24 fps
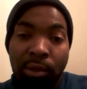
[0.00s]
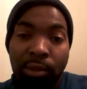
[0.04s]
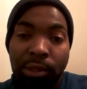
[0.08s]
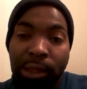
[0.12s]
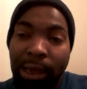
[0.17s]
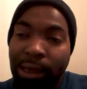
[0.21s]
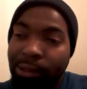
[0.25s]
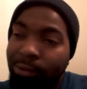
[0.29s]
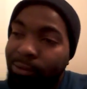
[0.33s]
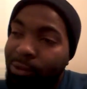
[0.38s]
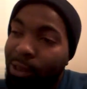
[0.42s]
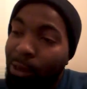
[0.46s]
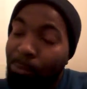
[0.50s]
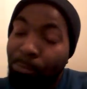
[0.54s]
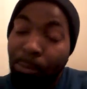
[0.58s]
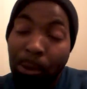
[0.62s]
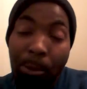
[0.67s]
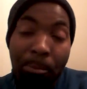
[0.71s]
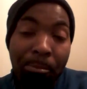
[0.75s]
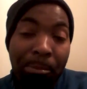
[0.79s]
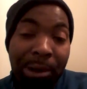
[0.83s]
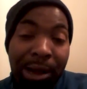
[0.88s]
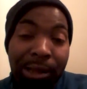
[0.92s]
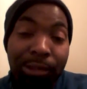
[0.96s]
That
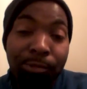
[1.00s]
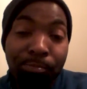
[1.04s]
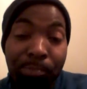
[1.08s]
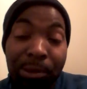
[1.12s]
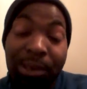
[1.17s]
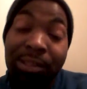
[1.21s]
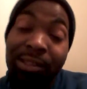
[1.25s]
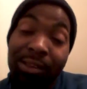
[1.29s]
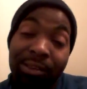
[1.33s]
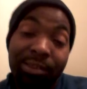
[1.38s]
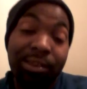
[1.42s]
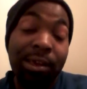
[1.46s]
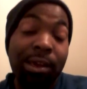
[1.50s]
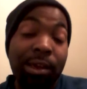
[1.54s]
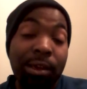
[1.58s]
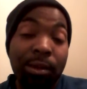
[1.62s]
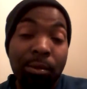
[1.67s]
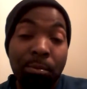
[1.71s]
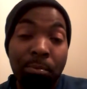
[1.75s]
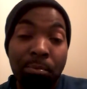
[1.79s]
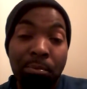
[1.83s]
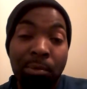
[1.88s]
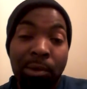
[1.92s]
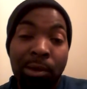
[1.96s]
tempo must be the same.